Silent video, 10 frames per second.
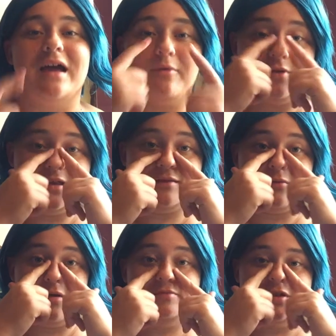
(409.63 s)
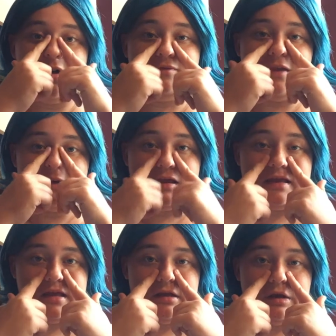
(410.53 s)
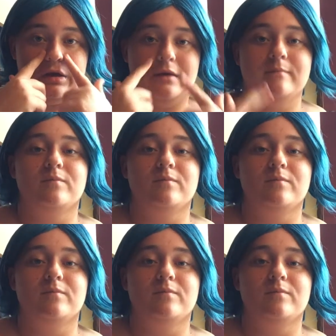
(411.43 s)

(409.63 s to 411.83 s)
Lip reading: I would get rubbed off right here